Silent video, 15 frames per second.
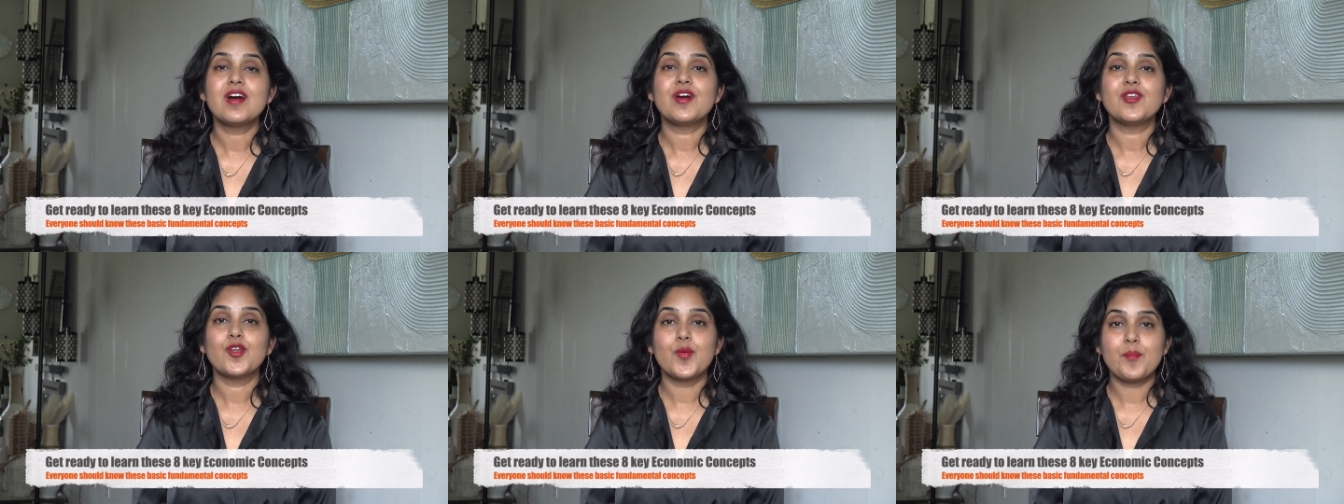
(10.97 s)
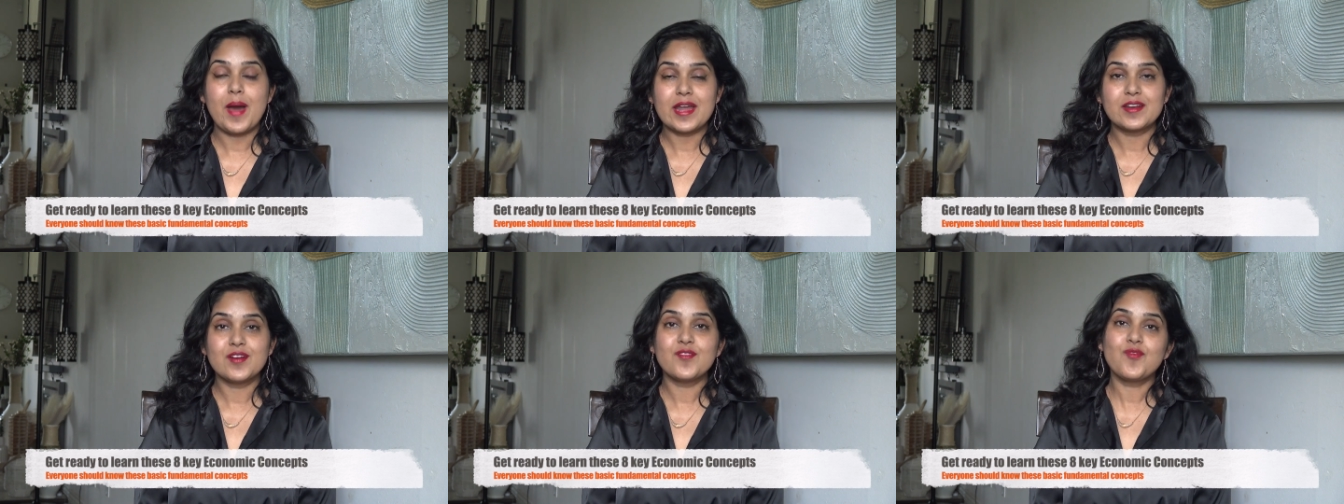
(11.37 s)
no
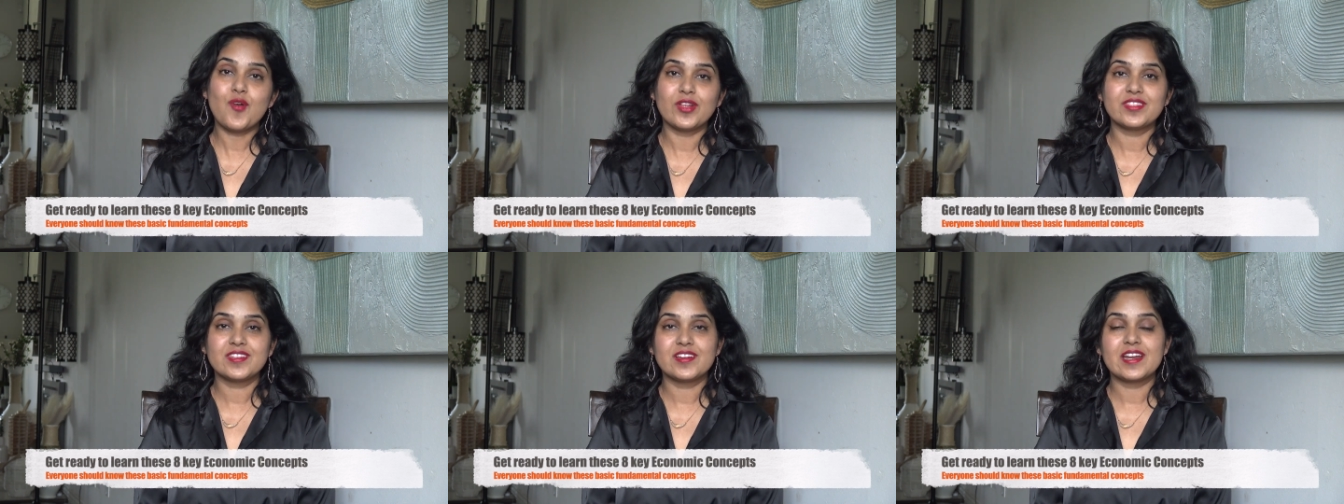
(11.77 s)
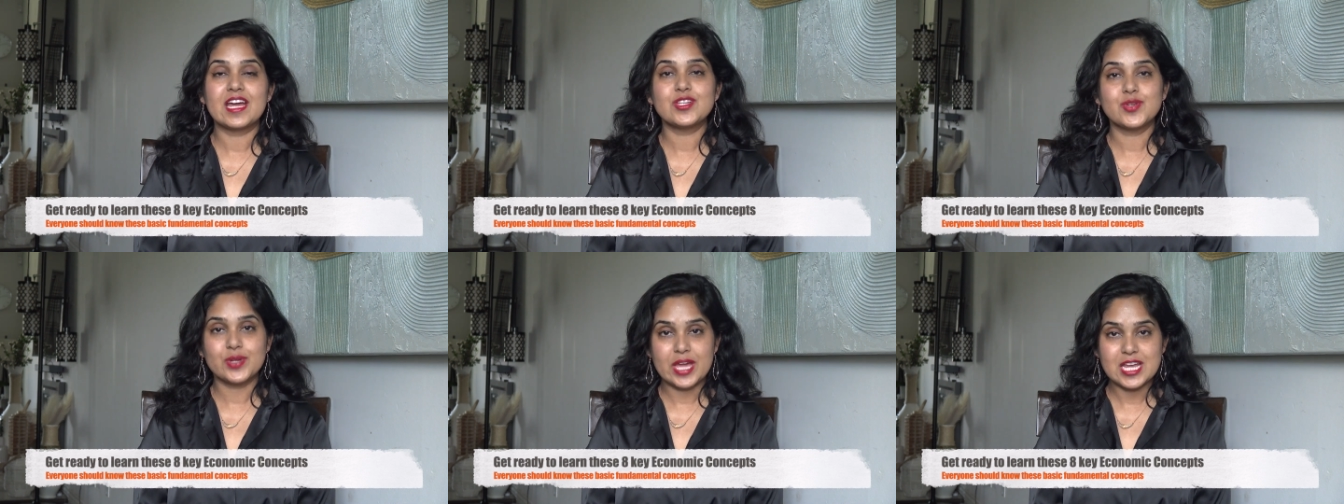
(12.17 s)
matter what their
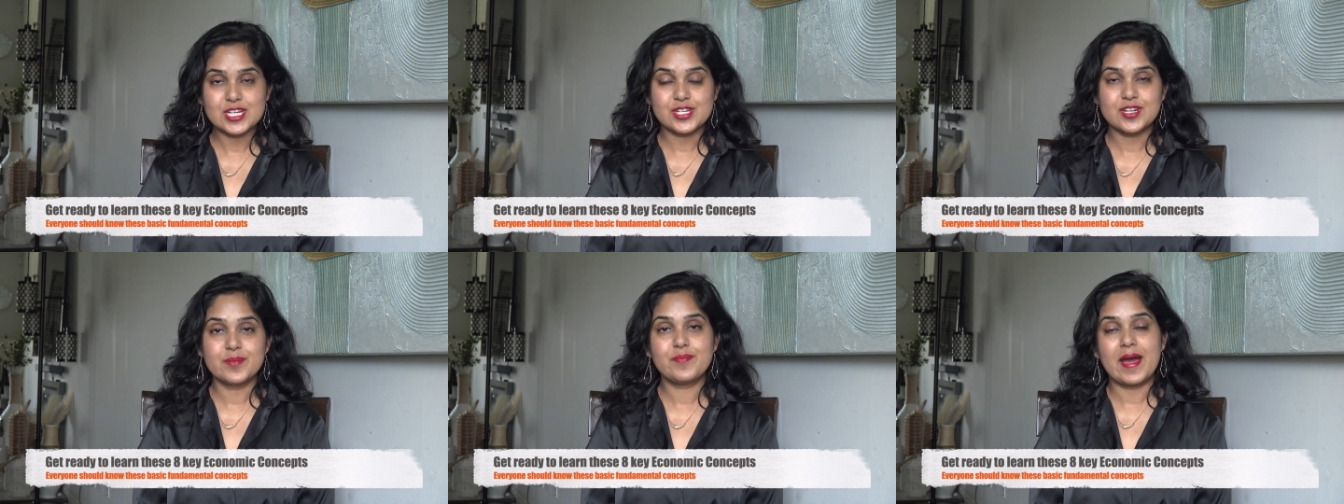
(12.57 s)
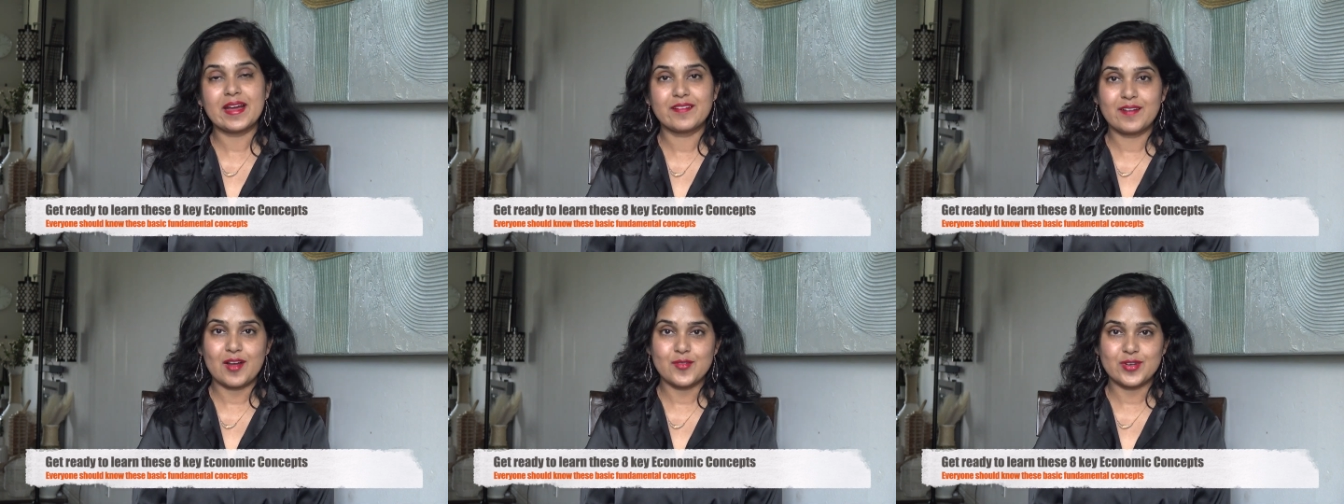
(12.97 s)
educational
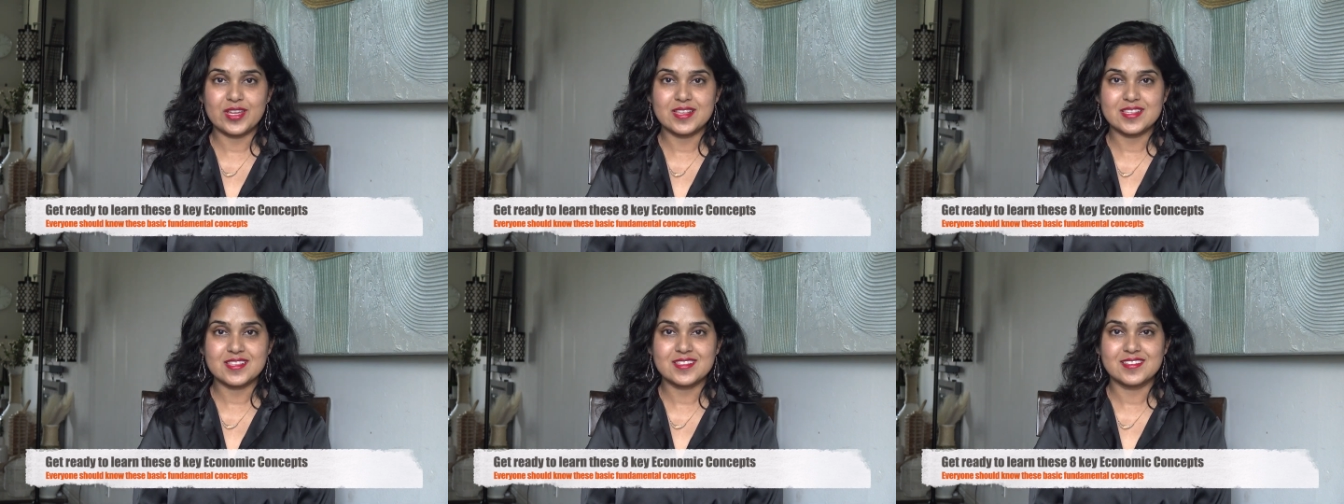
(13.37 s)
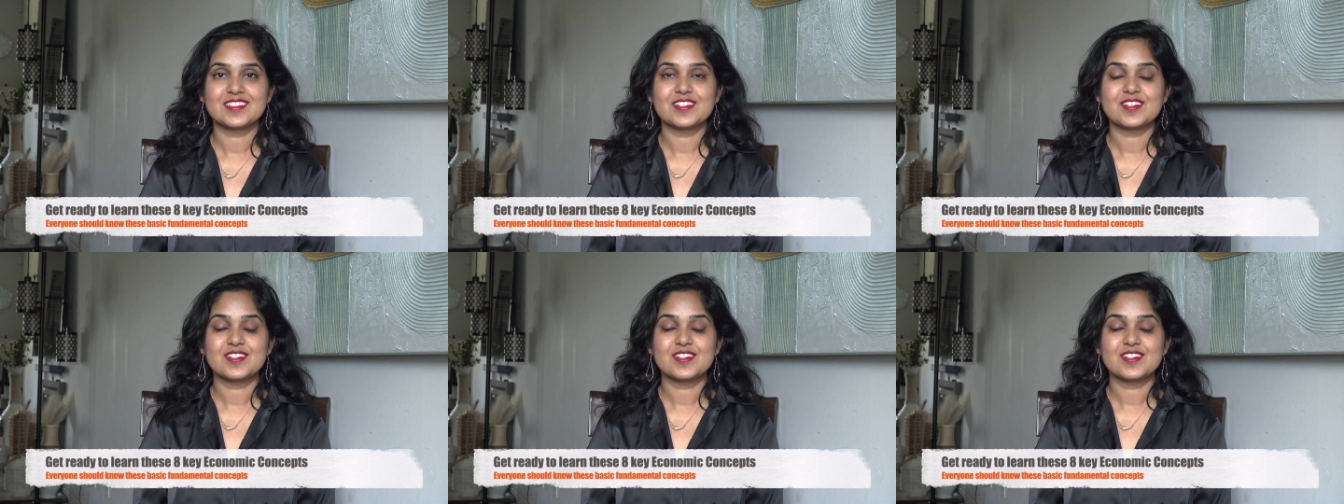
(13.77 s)
background is.